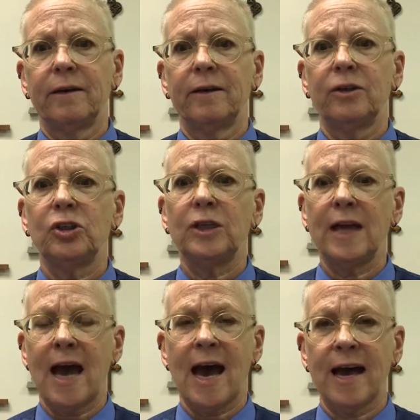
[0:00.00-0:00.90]

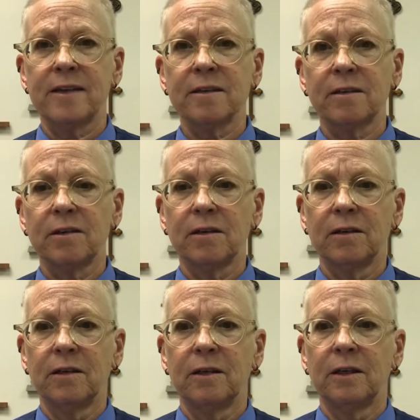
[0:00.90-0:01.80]
she asked
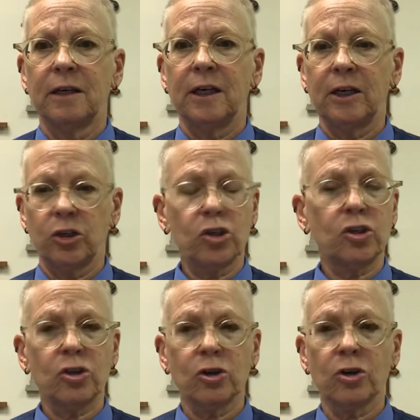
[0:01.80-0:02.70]
in a
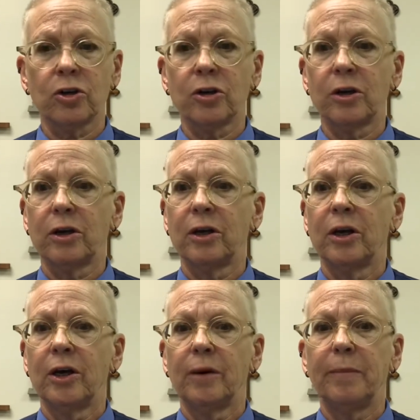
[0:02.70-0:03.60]
stern
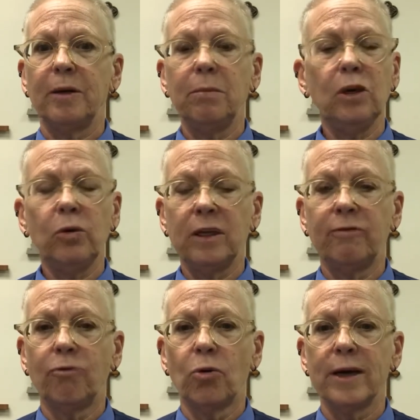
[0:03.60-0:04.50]
but muted
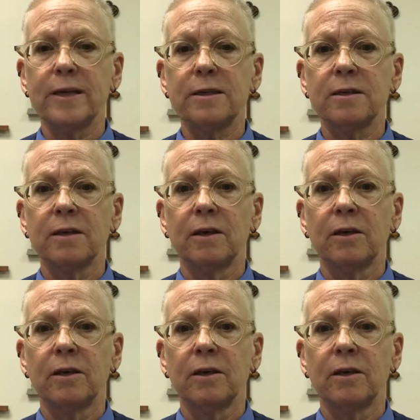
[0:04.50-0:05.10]
voice.